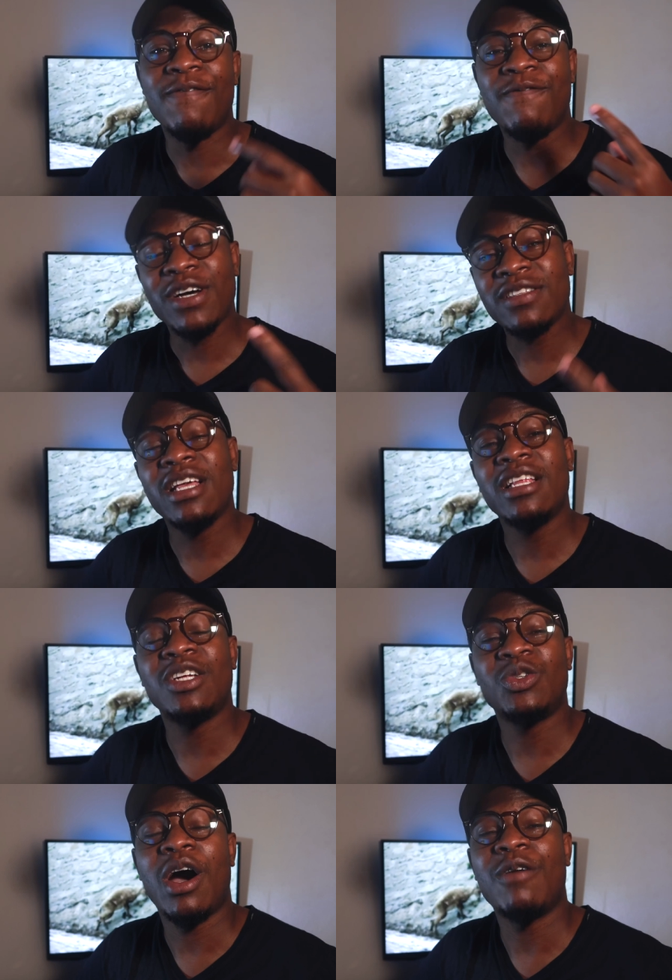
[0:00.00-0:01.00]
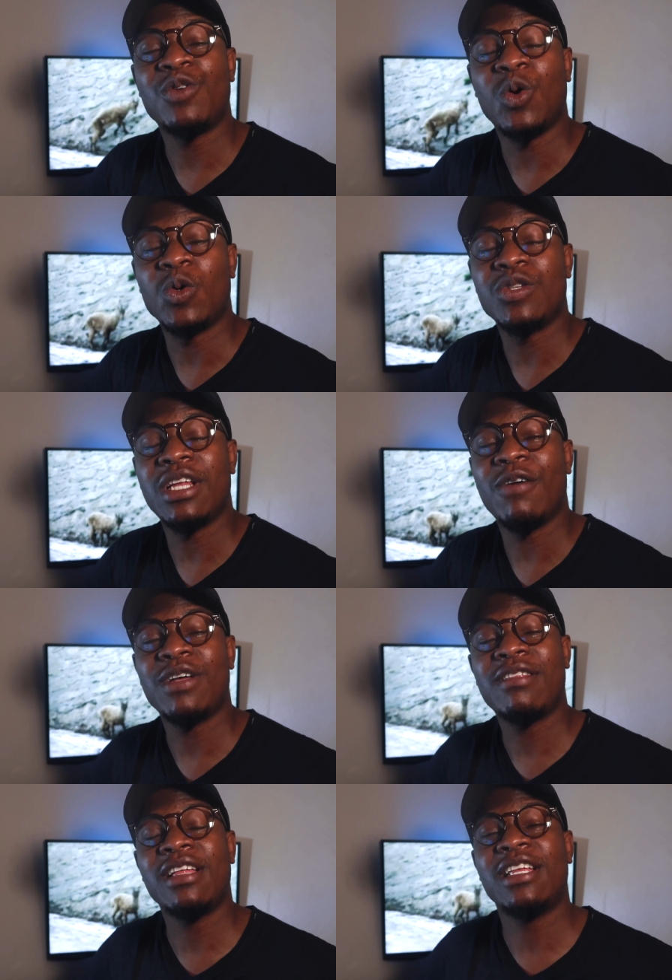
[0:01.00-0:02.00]
the first thing that you have to
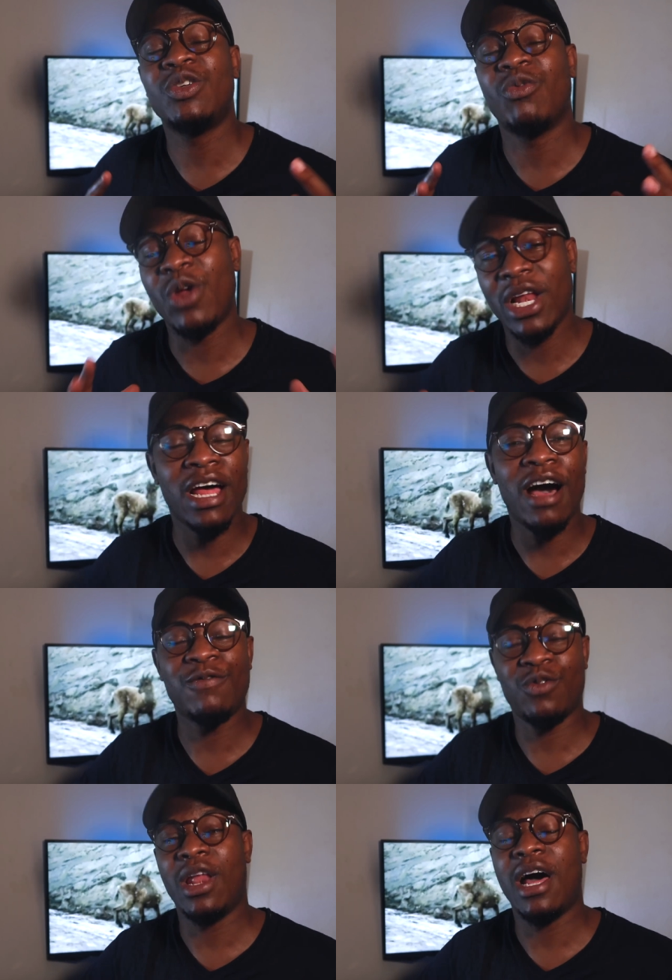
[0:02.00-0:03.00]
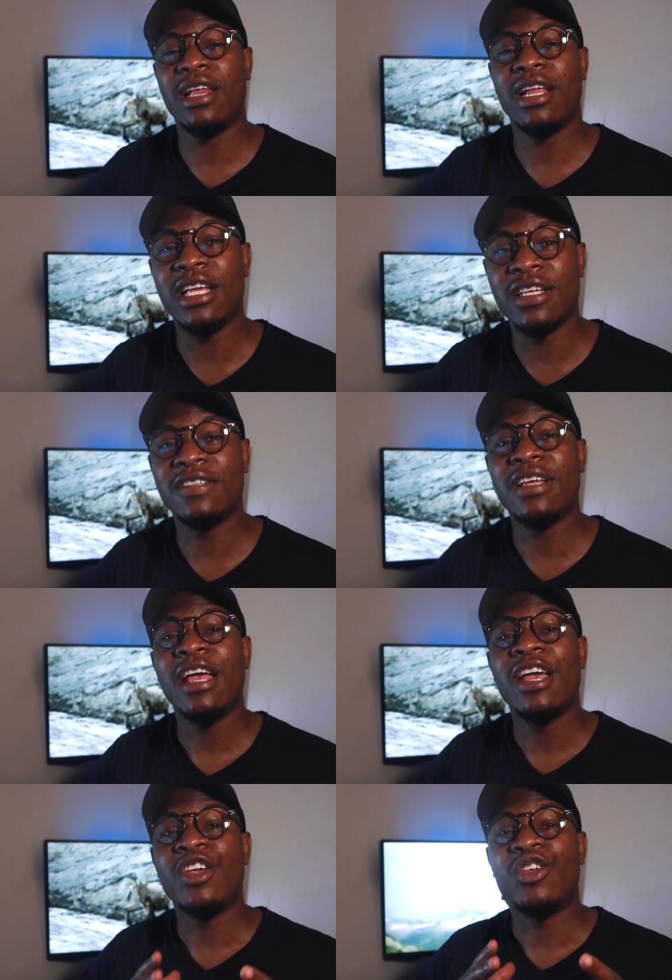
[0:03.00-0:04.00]
consider, first thing that you really have to learn is